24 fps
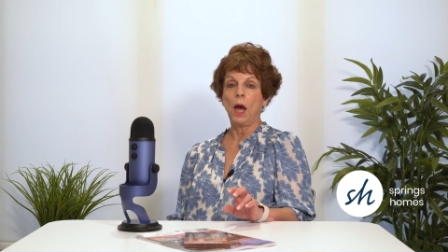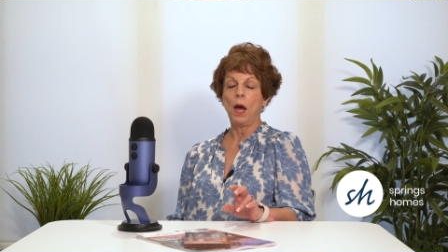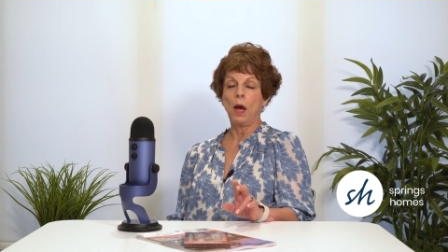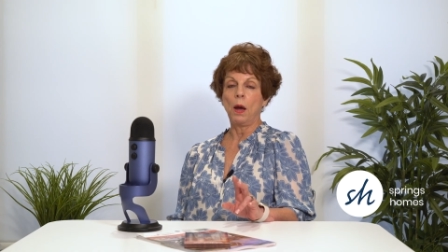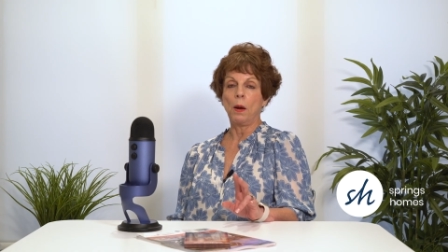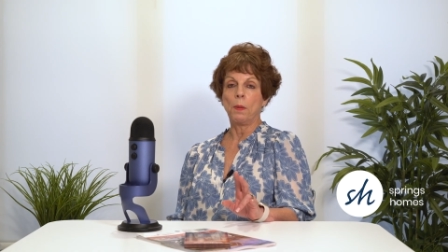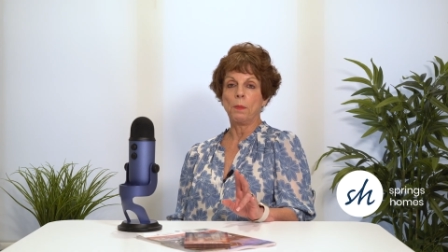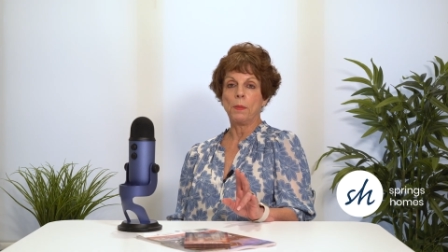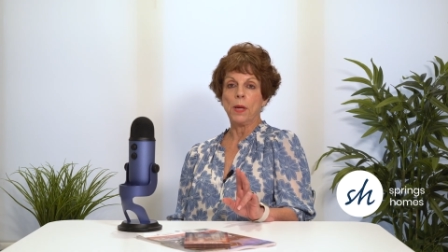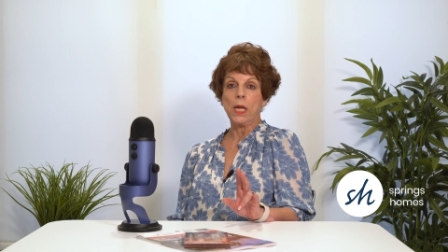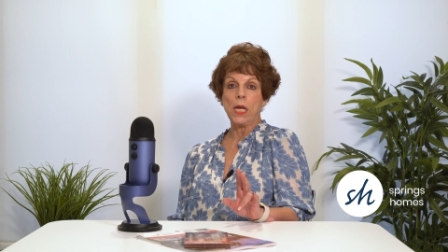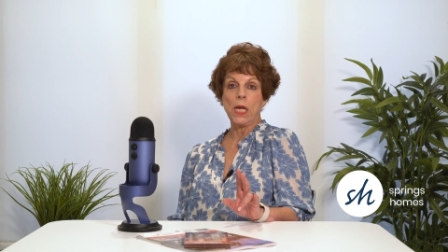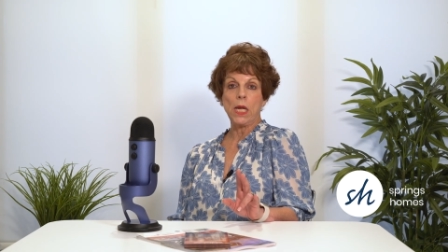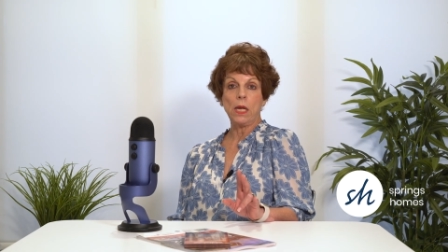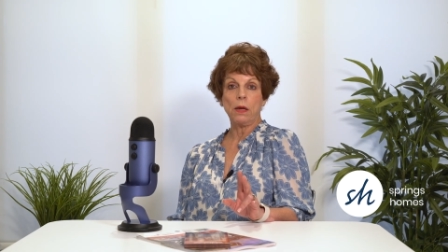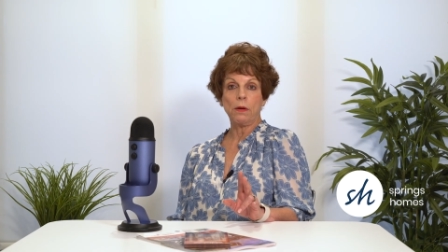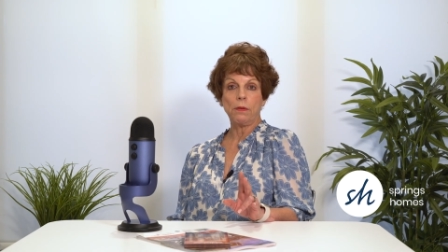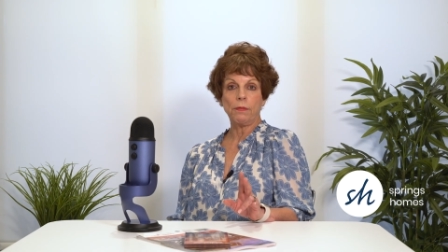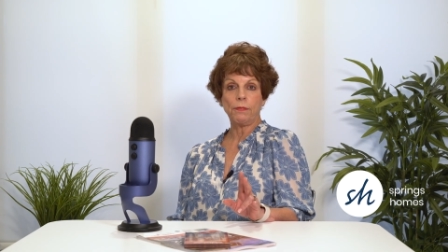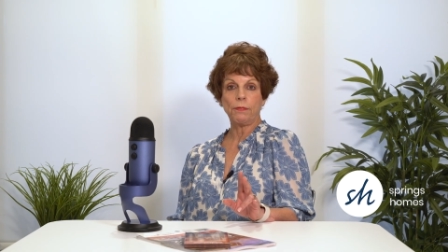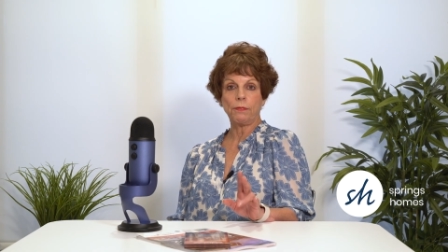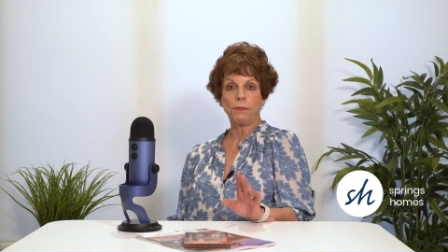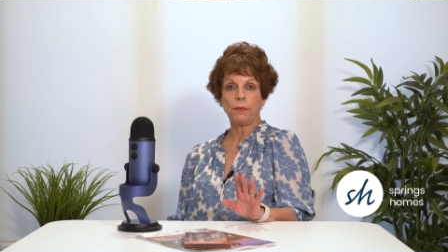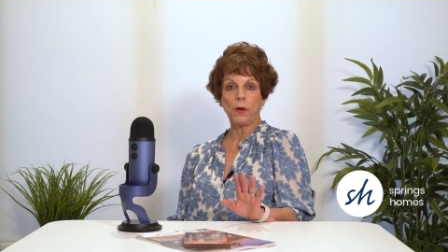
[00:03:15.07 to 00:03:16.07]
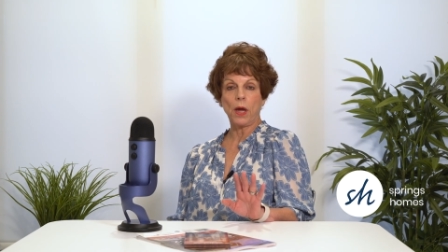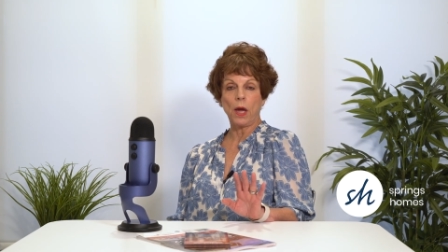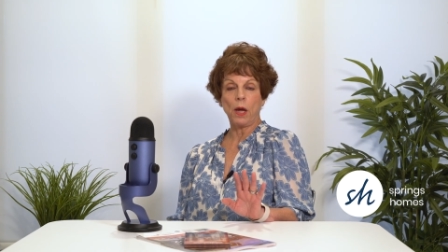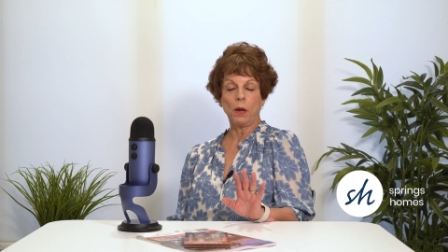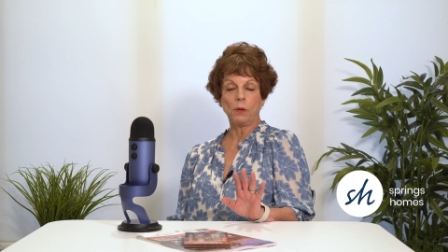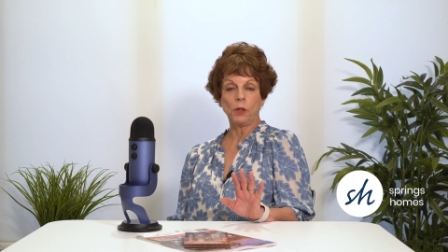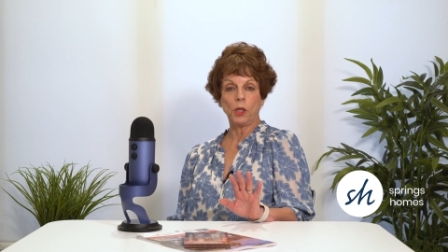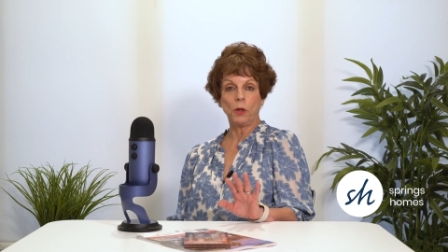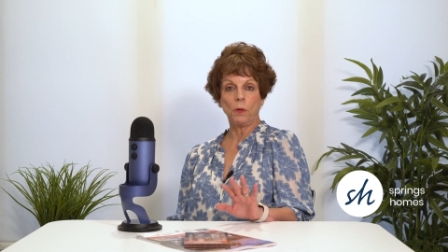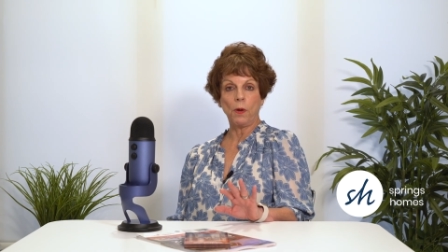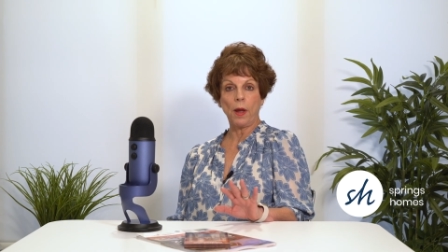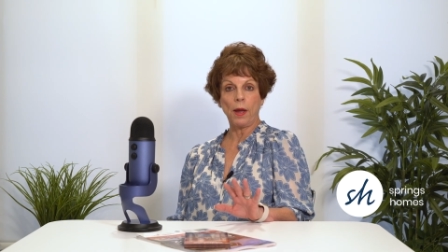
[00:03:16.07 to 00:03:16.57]
Um, if
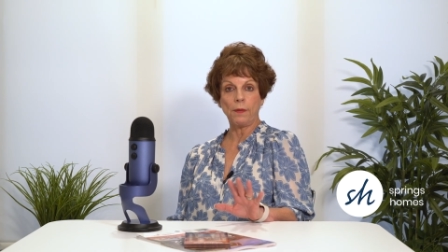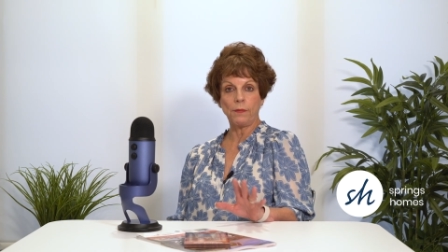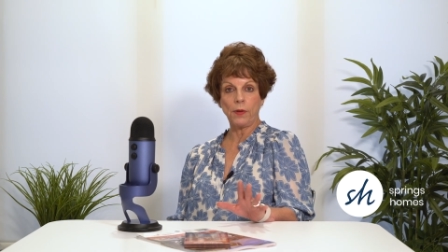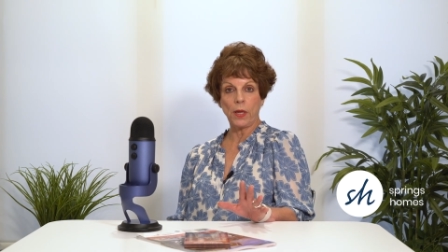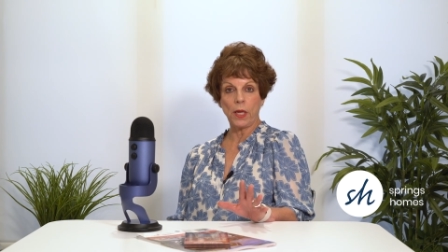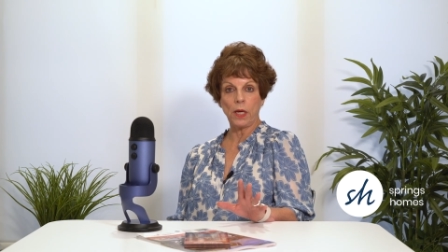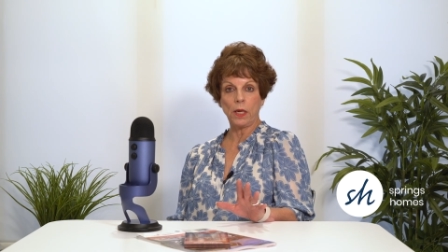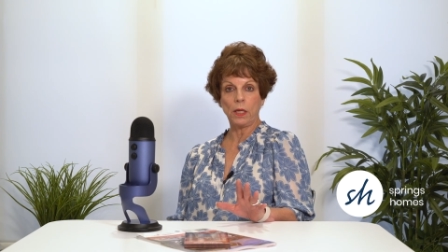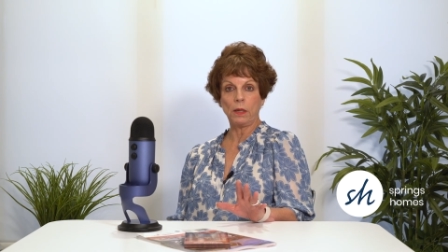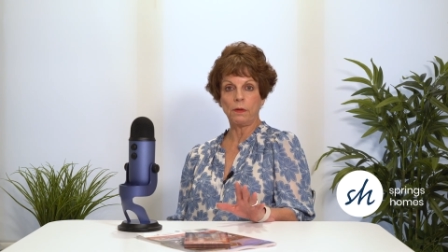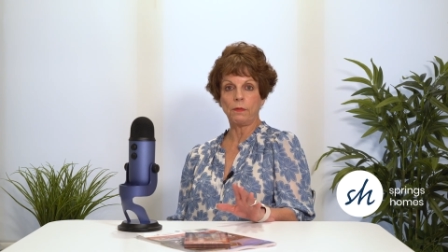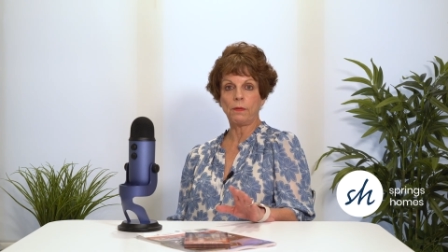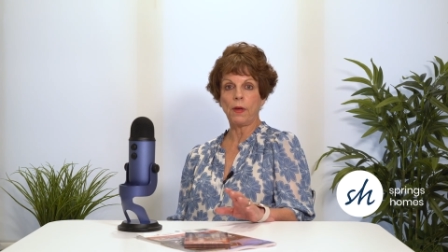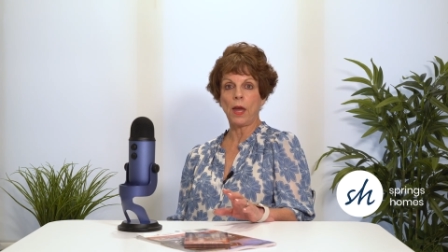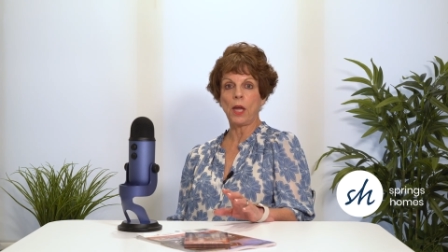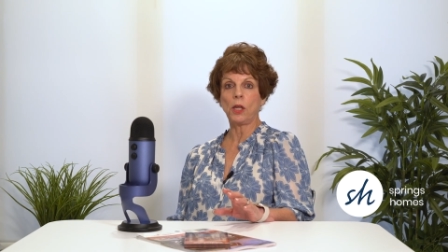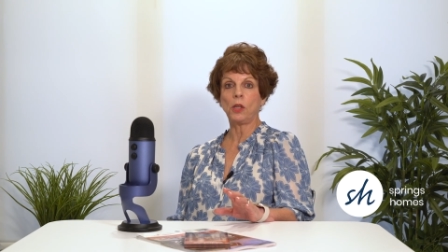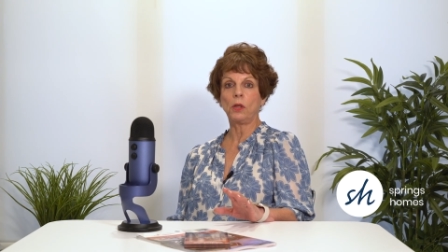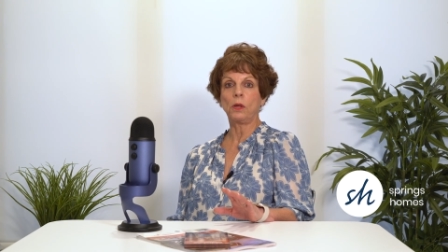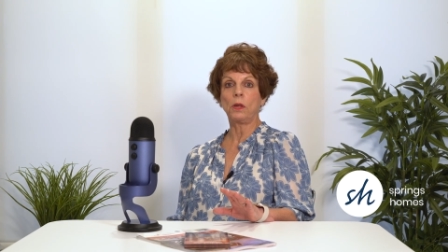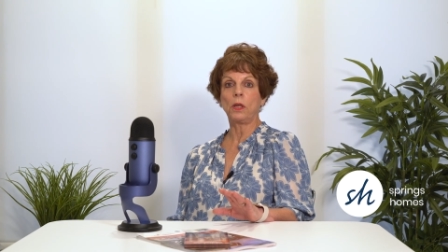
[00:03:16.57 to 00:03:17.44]
uh, you have any of that,